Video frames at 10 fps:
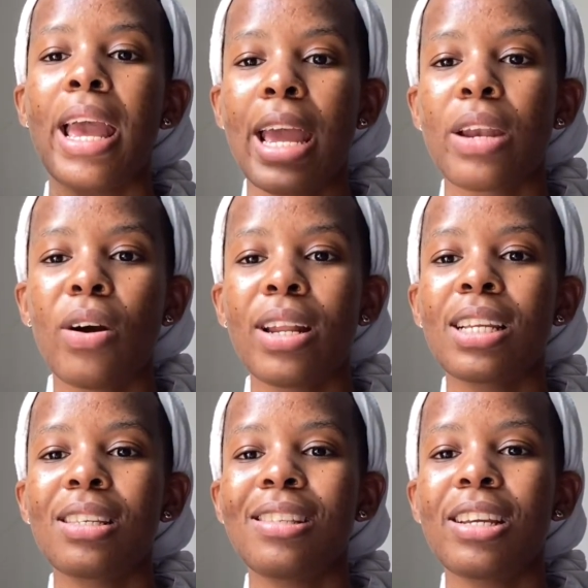An
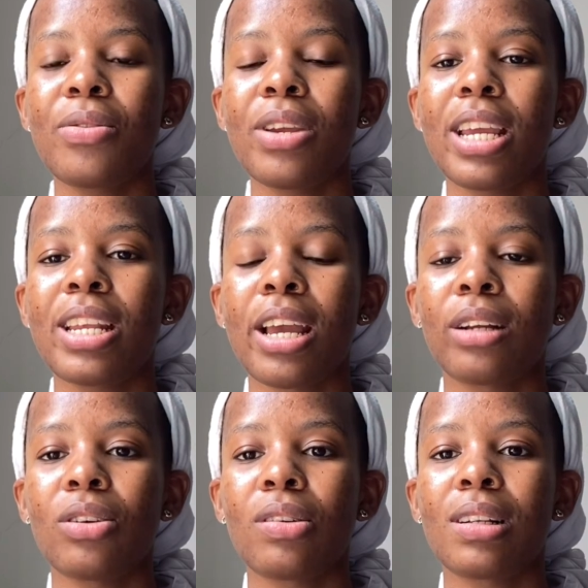honors degree in
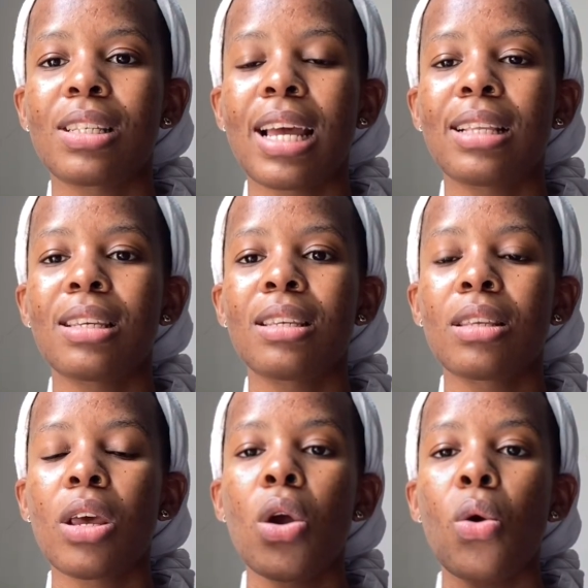actuarial
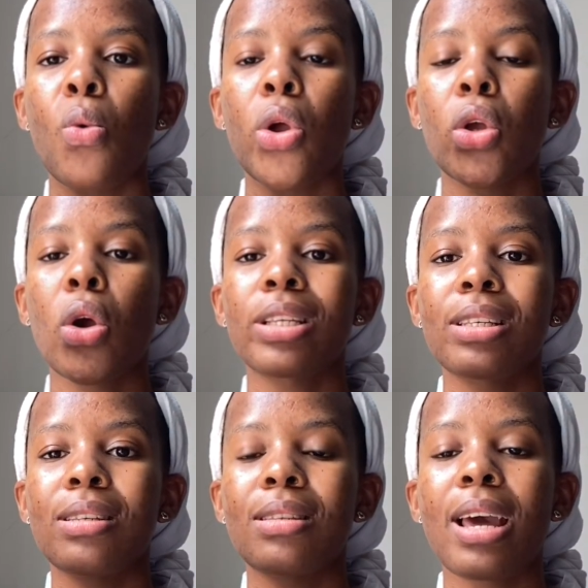sciences with
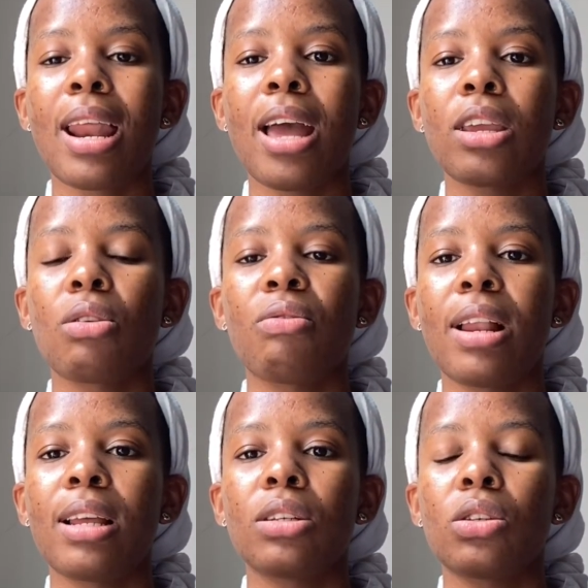courses that are
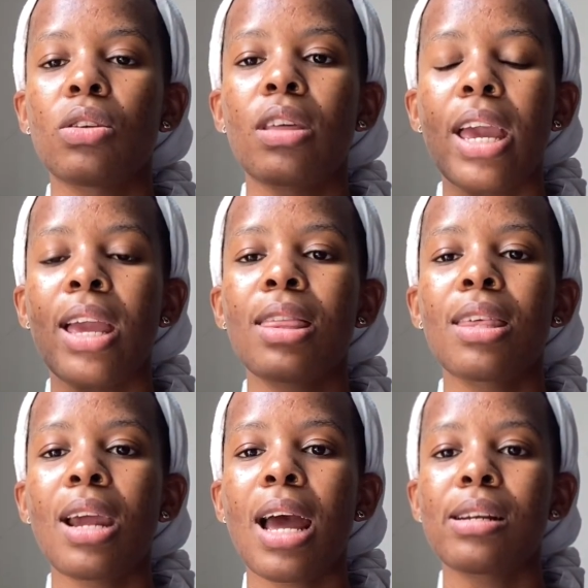equivalent to the
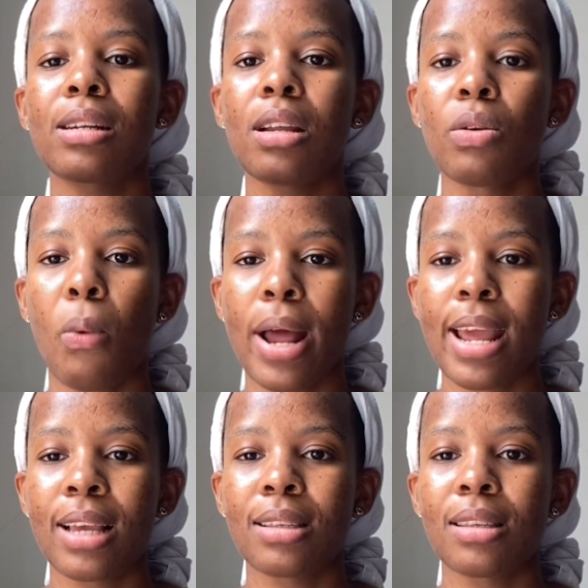
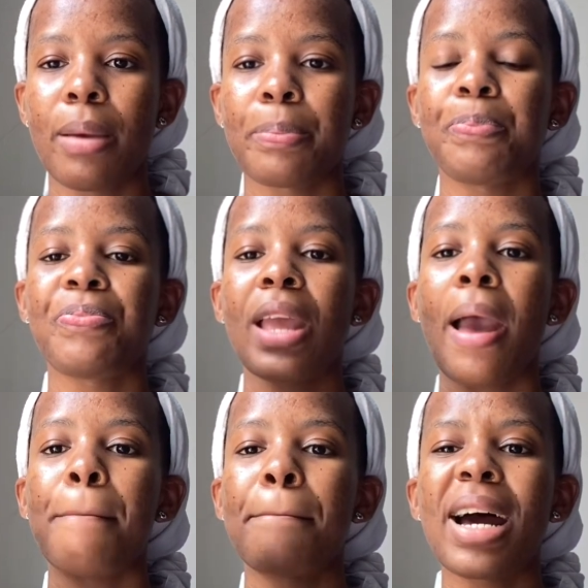A301 exam
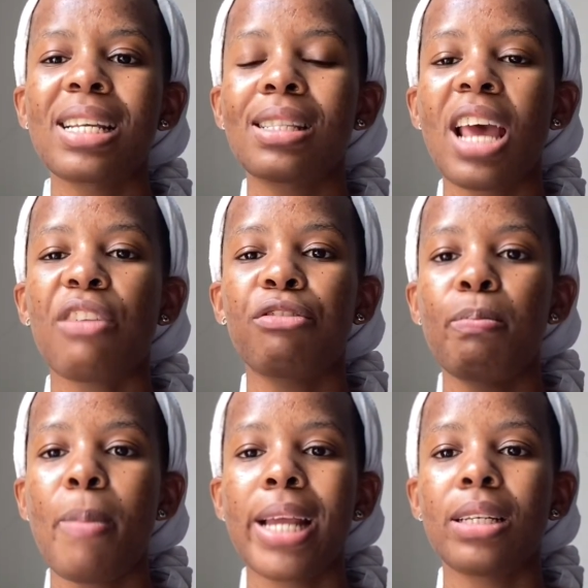must have
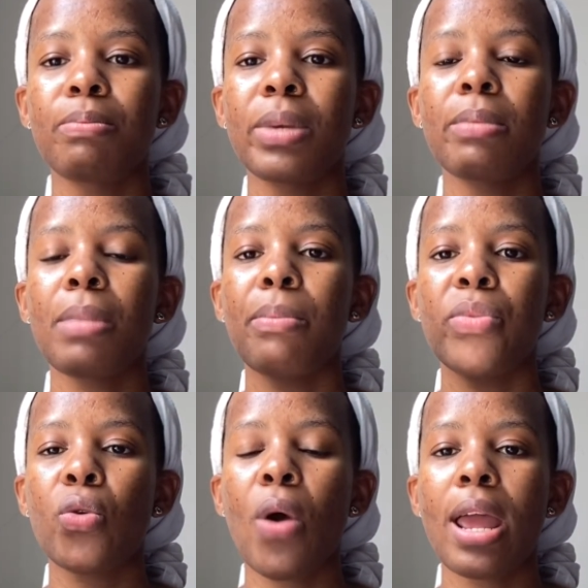met minimum
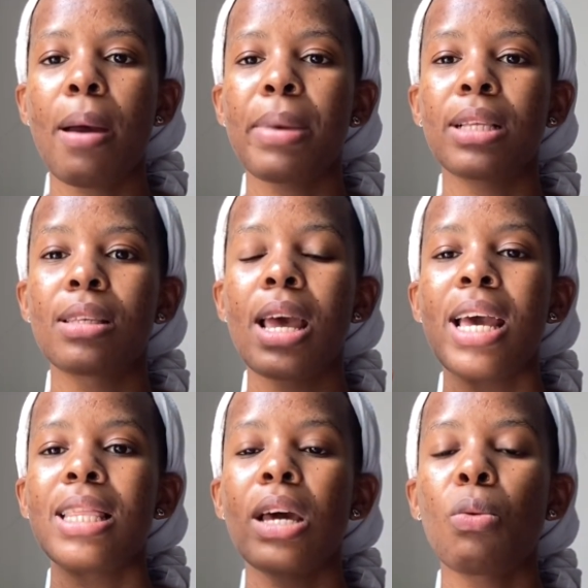requirements
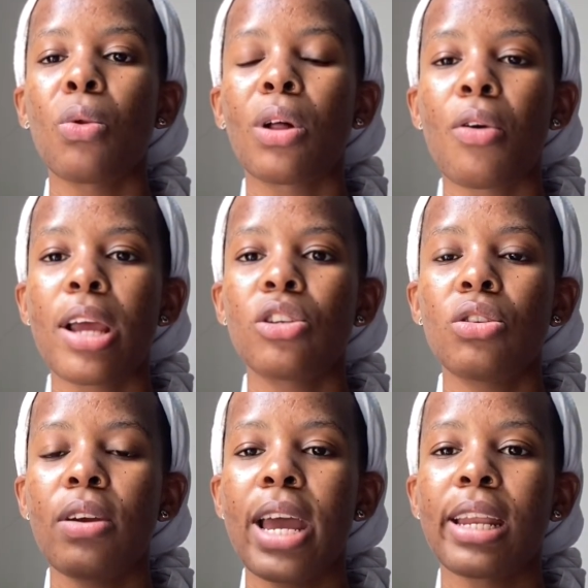that will grant
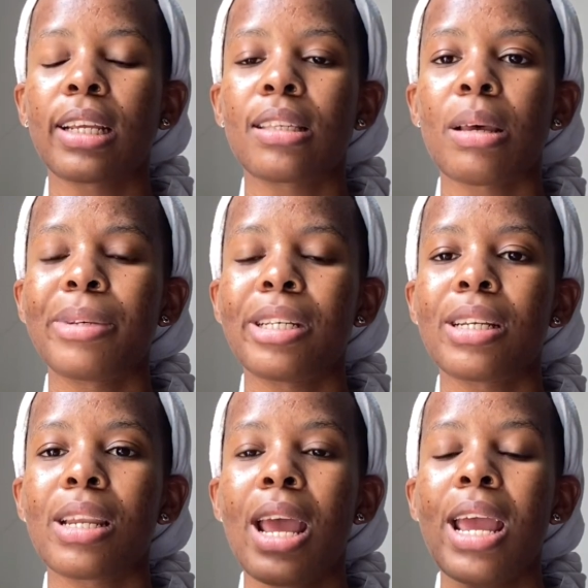you an
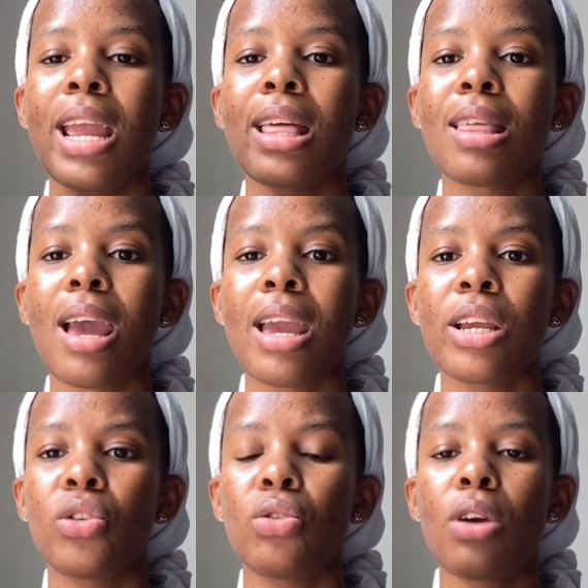exemption in the
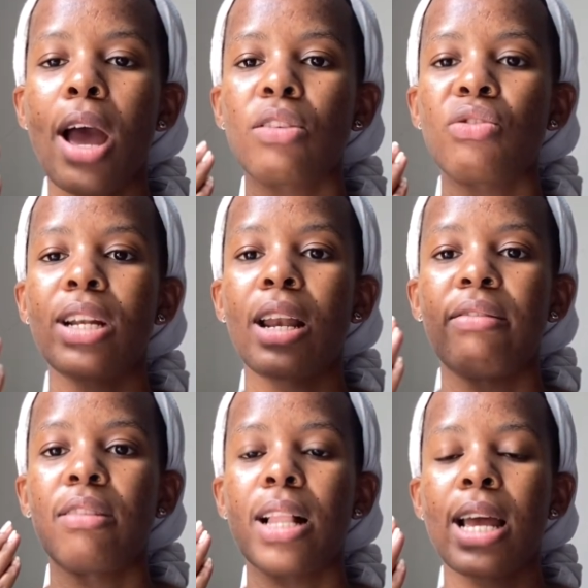A200
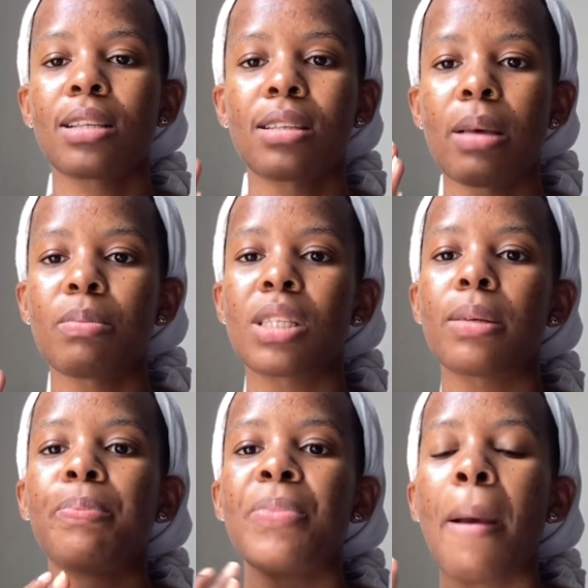level exams.
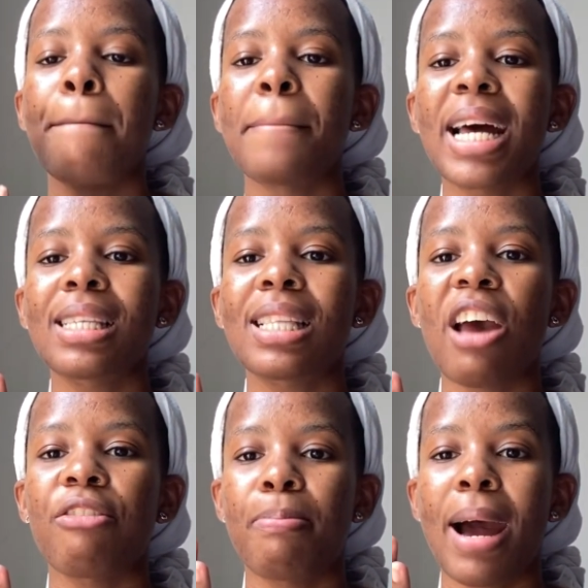Must
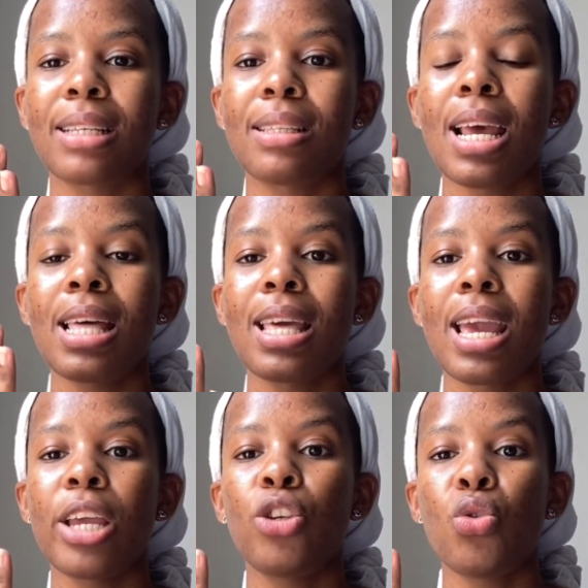have passed the
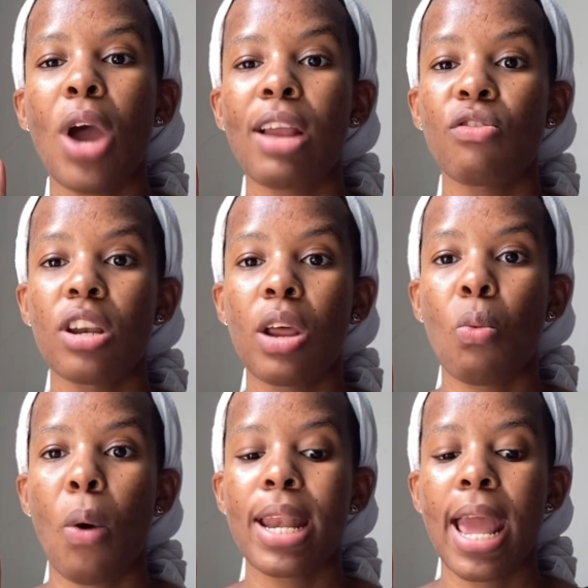
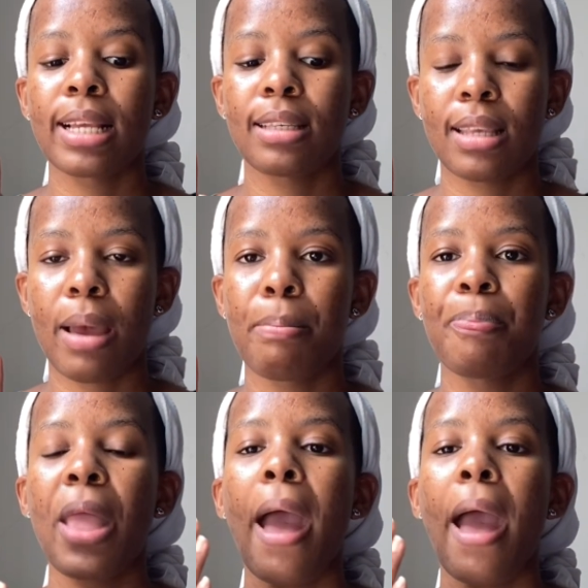A201 exam.